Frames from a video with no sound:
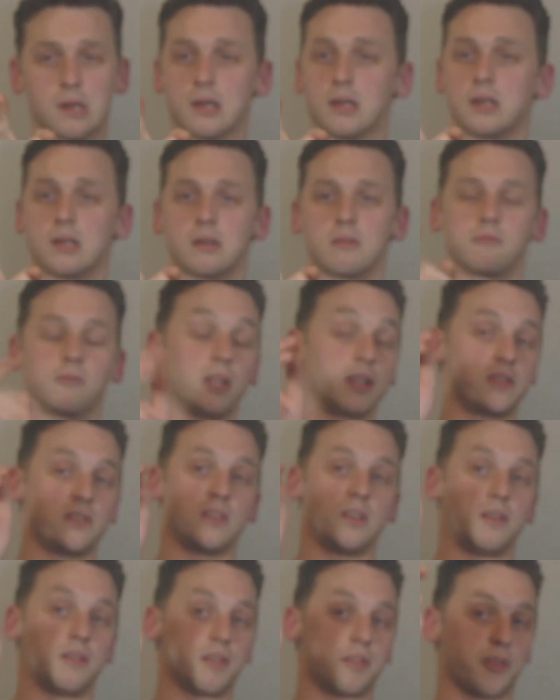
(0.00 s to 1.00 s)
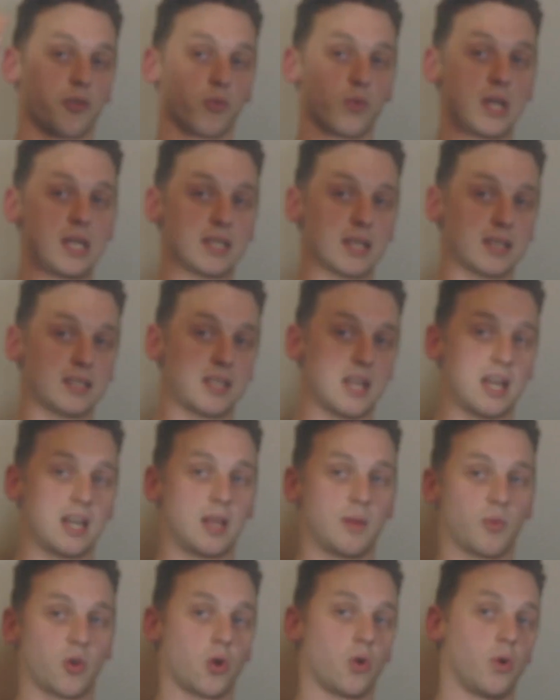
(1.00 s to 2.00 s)
uh, let's see, three
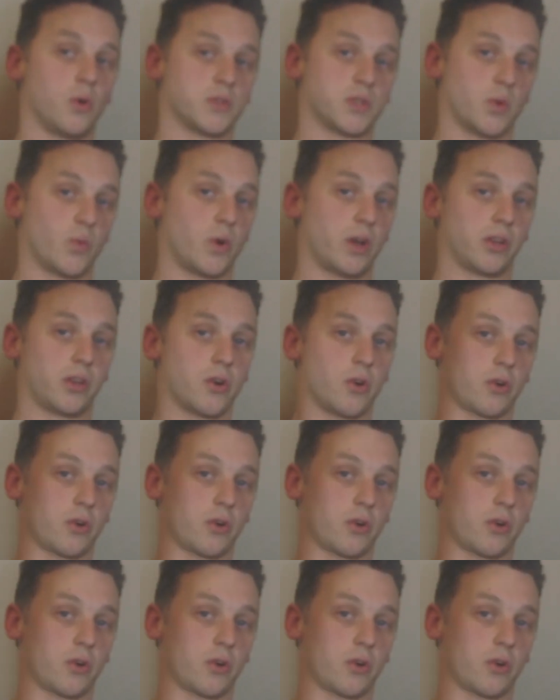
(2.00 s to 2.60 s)
titanium coals and one